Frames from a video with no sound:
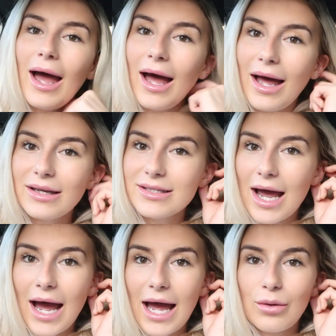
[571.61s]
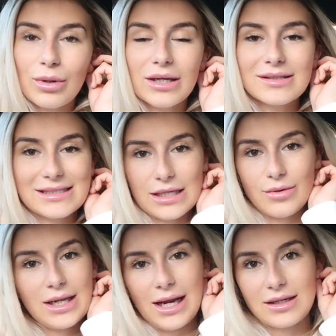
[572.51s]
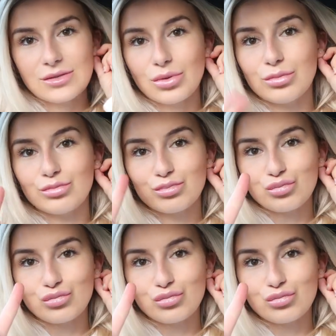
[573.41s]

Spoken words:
and I will see you in the next one.